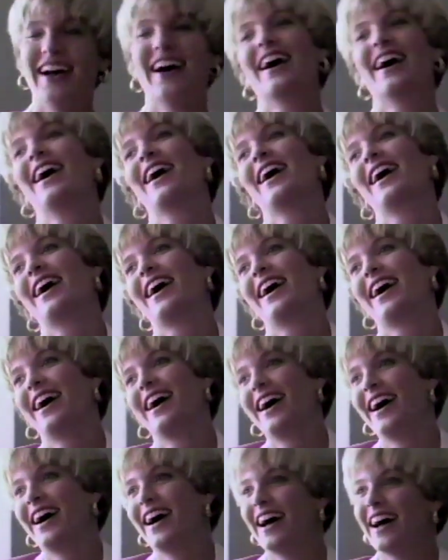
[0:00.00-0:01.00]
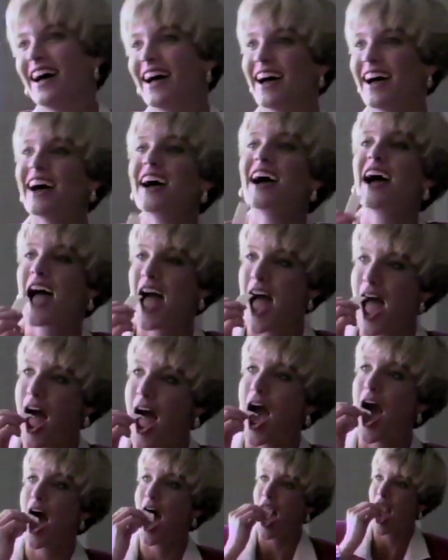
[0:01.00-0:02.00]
produces and distributes more of